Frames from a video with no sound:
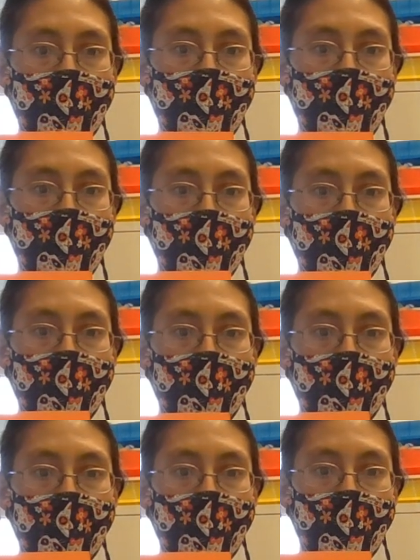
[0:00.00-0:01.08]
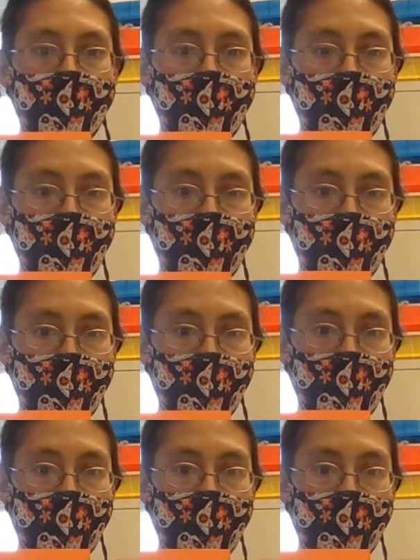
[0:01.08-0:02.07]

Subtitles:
ch, for instance.